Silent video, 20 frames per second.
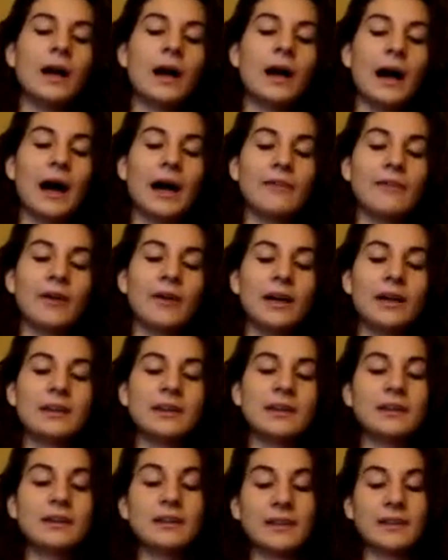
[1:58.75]

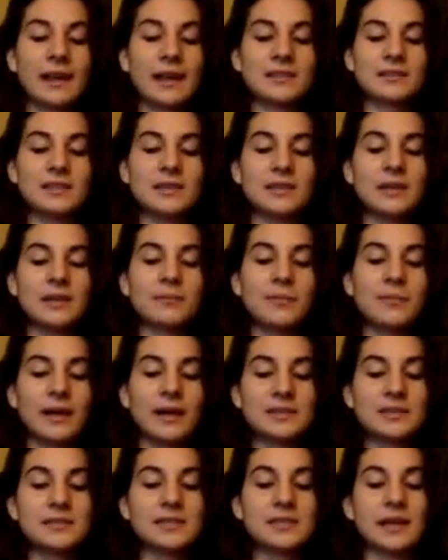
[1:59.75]
Ivan and Alexei, by
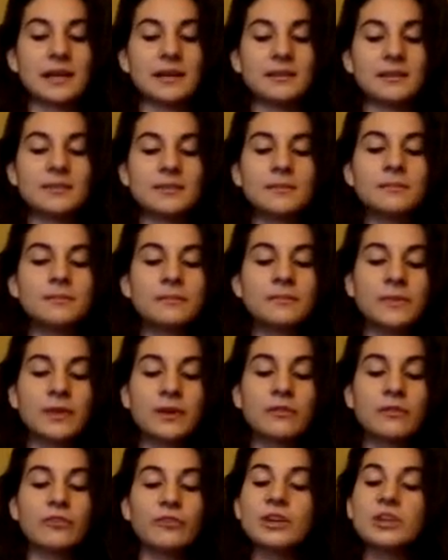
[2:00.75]
his second.
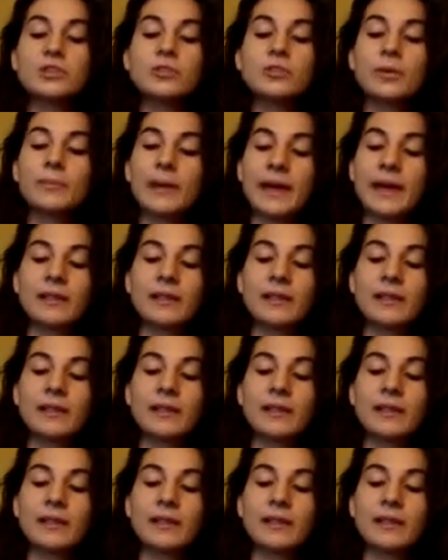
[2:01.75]
Fyodor